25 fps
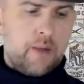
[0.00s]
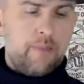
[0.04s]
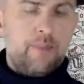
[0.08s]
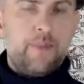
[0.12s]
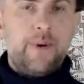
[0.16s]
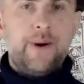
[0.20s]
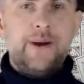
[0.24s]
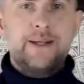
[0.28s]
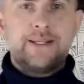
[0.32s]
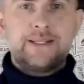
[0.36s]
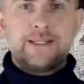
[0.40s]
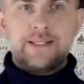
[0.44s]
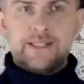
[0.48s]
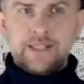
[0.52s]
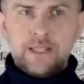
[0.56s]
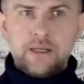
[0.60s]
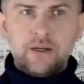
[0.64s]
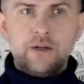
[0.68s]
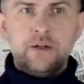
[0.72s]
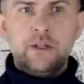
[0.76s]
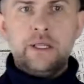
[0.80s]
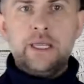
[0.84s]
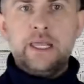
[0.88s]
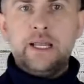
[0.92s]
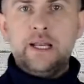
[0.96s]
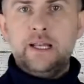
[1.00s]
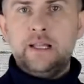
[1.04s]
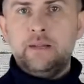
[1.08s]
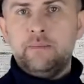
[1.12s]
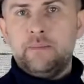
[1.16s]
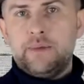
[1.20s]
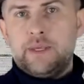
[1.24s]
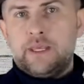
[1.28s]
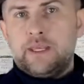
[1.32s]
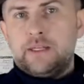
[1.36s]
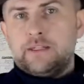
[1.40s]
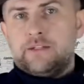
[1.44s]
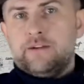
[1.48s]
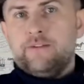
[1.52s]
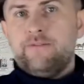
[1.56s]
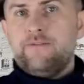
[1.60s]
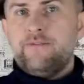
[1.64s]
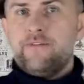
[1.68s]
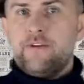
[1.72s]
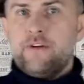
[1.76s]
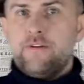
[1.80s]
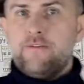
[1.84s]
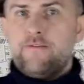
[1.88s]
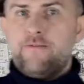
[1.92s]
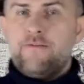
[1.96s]
but still it'll be
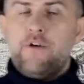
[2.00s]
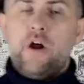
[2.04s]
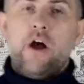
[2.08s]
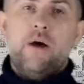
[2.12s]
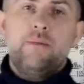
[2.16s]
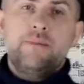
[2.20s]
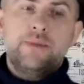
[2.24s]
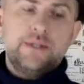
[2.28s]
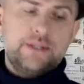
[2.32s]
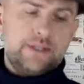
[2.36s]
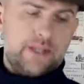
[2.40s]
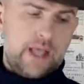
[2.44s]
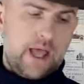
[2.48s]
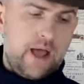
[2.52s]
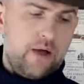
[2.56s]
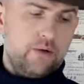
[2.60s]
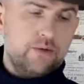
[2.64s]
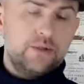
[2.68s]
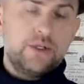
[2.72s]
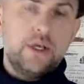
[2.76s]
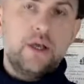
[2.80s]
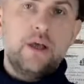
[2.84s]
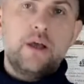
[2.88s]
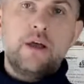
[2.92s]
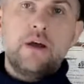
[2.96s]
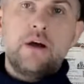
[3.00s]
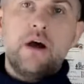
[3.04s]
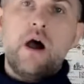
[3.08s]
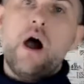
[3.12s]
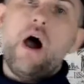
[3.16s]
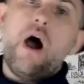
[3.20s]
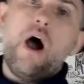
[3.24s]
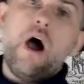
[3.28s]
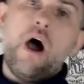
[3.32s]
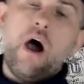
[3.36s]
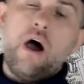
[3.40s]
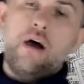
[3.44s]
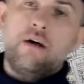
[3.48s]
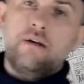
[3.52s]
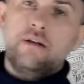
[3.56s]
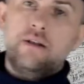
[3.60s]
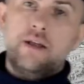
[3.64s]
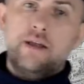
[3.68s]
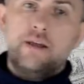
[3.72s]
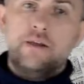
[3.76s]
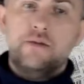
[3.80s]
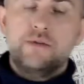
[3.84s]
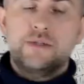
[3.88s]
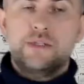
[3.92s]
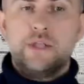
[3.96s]
different from the sound
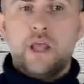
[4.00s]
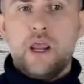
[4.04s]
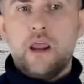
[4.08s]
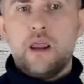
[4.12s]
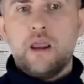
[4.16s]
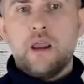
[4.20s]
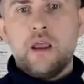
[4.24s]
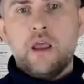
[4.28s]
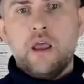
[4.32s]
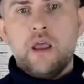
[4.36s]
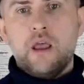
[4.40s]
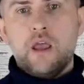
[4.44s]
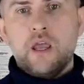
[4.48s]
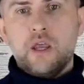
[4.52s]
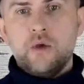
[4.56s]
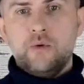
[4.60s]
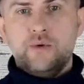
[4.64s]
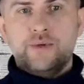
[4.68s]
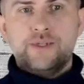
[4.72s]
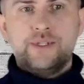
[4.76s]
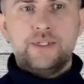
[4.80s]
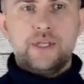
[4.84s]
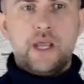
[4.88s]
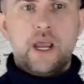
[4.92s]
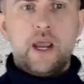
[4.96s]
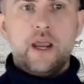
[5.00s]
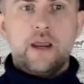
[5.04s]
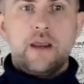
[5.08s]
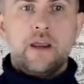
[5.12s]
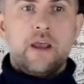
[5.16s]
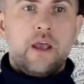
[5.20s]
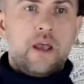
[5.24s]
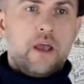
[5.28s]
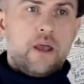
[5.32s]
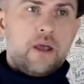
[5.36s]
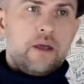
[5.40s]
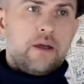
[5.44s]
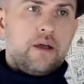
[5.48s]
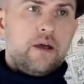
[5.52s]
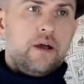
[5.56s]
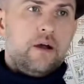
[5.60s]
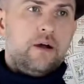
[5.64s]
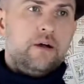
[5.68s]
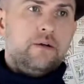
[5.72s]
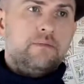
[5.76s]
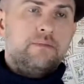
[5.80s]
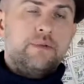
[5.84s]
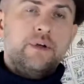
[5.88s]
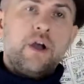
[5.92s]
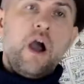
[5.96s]
like you say. You will say
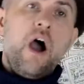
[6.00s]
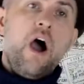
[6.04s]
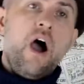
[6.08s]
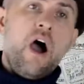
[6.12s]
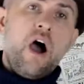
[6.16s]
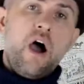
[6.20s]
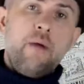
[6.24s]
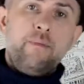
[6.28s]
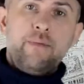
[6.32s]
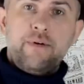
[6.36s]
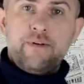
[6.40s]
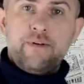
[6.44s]
cop